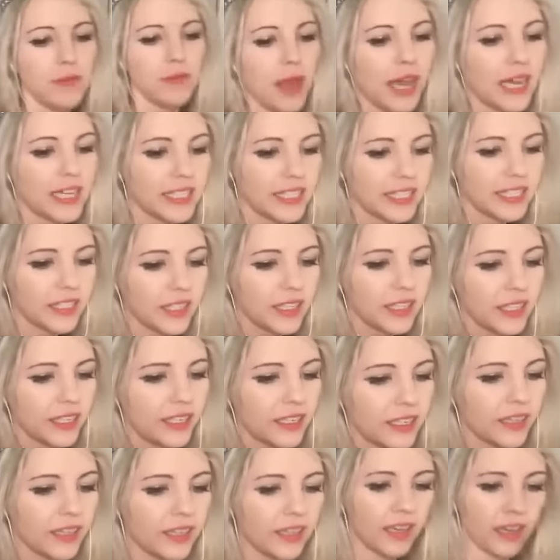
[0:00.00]

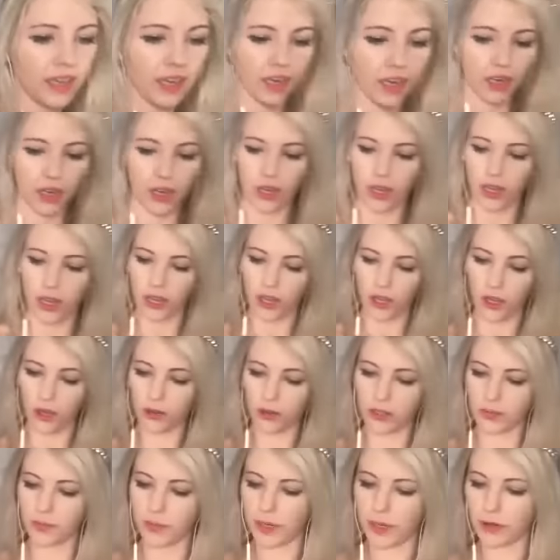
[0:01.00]
masculine
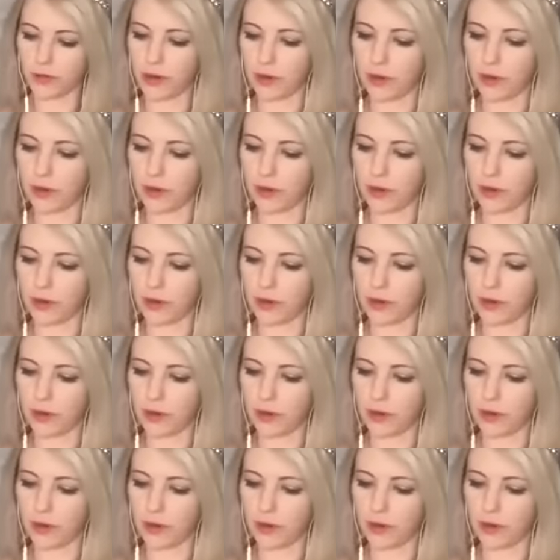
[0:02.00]
who is being